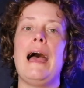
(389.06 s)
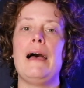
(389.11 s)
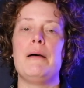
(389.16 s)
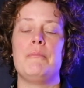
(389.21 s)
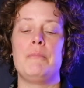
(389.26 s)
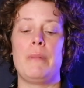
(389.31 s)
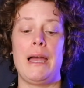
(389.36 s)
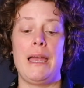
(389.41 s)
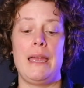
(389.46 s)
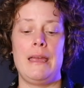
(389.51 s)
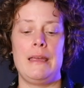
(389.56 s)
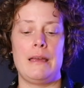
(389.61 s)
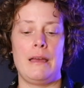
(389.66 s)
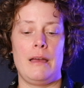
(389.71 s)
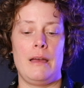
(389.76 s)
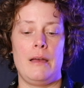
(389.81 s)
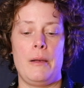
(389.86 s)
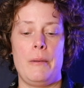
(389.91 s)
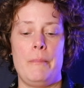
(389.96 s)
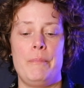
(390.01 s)

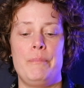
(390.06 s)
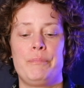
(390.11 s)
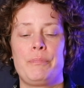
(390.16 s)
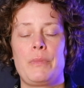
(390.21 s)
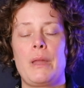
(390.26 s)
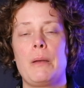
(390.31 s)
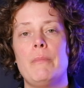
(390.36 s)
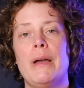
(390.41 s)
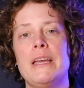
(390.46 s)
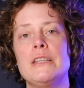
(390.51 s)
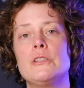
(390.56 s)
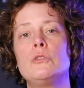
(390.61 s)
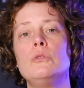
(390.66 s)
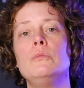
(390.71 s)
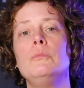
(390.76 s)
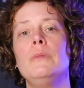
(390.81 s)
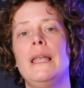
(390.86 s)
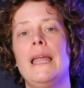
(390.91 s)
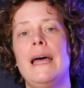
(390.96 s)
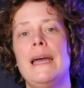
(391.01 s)
my
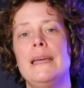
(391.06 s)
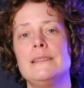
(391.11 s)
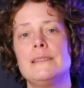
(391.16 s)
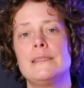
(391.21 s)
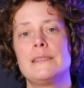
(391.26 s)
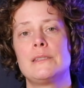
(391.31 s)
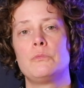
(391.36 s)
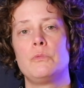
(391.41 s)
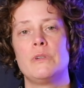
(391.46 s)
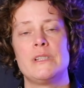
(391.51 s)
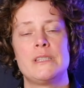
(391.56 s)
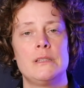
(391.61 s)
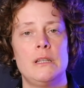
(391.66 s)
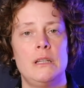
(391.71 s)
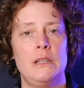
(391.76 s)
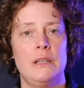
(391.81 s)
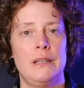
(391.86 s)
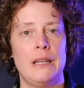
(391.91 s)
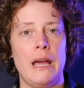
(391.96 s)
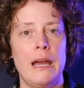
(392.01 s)
zoom lens was
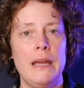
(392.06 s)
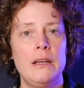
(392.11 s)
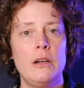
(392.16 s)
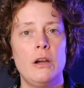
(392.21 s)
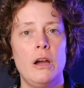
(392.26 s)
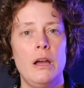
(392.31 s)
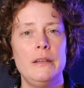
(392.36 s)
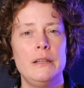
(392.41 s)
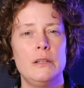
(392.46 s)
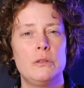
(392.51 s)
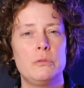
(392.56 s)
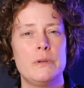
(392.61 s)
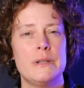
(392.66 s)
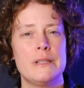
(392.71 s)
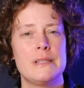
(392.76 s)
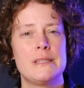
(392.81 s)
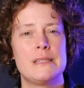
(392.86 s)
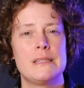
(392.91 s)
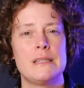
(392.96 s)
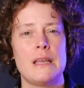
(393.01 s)
not a Nikon, it
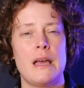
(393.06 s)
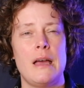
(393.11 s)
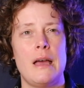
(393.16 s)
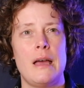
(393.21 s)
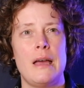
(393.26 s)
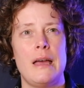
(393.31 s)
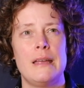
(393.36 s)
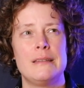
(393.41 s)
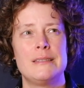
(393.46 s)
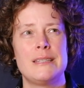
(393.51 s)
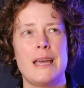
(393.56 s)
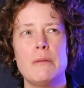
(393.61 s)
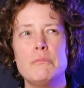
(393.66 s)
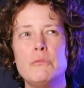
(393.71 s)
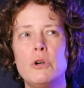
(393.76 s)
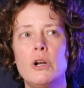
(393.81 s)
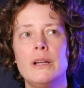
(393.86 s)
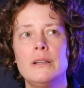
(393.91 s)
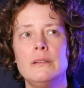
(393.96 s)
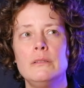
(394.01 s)
was
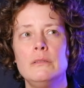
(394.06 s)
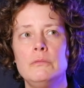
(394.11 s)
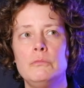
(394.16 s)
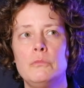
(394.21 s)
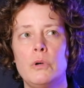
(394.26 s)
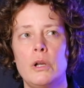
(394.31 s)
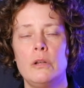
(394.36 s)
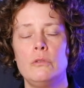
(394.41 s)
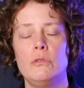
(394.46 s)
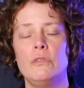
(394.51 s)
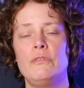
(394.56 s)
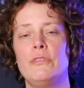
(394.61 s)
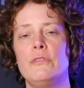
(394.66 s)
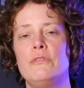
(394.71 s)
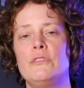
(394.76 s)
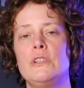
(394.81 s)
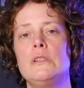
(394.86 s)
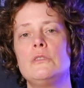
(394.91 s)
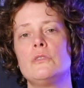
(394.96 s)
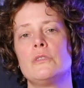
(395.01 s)
Tamron
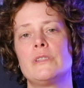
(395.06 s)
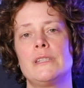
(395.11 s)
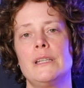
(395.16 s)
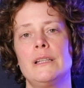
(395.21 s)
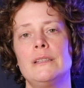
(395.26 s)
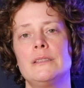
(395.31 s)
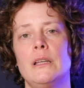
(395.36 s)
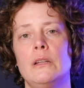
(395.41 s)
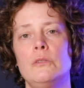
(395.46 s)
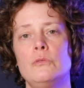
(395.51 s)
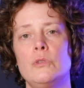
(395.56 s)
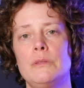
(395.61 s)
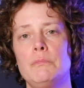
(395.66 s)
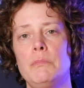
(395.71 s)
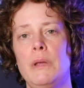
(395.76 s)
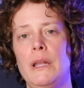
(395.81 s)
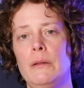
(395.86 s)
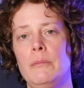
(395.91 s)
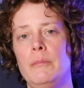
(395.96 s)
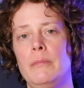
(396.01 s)
150 to 600
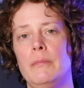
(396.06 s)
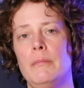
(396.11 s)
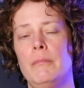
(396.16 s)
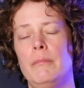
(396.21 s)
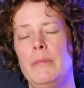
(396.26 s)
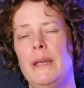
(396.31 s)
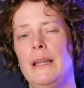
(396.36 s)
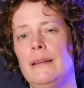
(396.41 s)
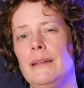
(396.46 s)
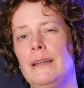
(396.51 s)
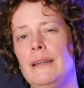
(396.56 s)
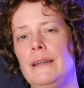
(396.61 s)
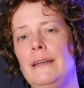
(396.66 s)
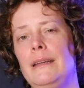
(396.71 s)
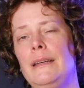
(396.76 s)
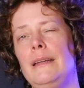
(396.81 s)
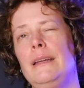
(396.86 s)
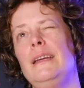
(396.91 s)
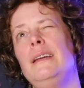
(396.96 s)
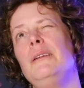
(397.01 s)

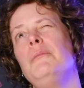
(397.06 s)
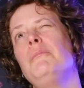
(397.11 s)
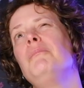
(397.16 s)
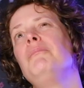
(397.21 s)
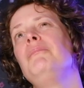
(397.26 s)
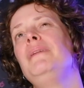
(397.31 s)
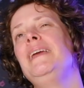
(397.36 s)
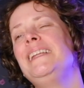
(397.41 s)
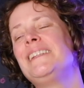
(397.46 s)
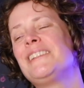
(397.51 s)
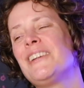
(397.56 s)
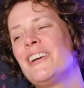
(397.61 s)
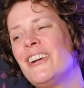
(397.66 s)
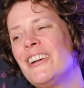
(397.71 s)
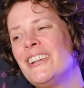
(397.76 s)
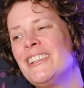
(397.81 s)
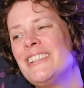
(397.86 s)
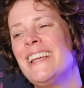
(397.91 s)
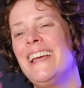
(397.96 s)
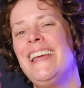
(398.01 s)

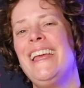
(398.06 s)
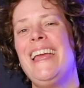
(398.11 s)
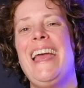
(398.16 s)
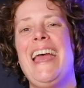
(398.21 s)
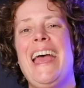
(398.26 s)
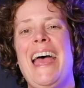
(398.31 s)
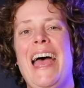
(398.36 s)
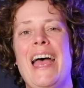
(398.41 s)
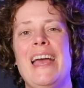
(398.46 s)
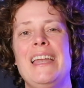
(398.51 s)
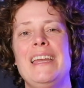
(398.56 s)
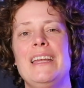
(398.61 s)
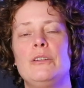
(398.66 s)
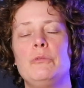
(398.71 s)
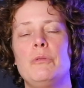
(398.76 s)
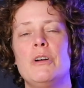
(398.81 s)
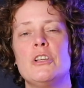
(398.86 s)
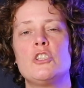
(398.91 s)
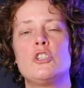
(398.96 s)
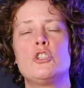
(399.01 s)
millimeters, and it
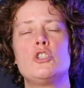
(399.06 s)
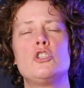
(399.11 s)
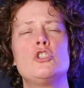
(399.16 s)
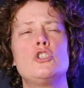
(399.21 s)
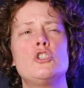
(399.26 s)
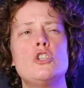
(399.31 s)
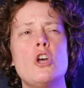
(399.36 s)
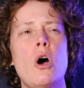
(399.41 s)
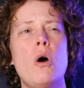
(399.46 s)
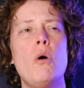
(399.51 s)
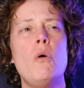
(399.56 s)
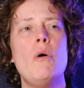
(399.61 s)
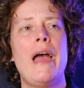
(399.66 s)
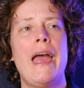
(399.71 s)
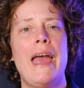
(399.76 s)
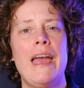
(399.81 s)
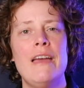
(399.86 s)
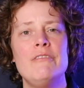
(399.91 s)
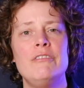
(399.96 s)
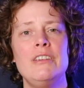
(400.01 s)
was so
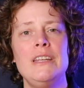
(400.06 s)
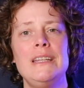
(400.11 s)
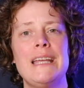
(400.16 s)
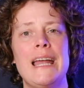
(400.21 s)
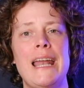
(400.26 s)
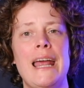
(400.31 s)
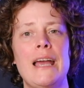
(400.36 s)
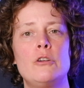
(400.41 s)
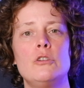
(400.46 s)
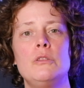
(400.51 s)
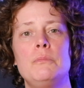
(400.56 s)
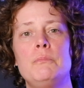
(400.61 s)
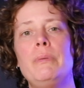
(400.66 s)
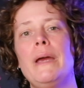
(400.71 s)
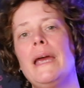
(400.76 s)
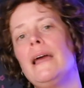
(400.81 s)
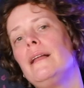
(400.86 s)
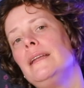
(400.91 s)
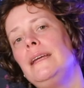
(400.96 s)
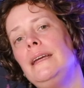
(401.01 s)
heavy that I could
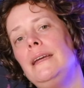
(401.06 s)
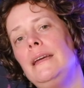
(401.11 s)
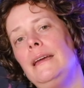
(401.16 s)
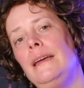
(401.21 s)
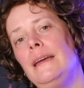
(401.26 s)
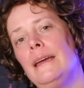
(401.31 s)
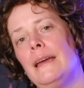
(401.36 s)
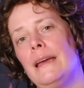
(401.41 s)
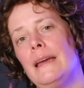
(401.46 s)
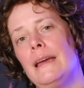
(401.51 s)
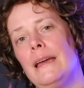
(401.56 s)
barely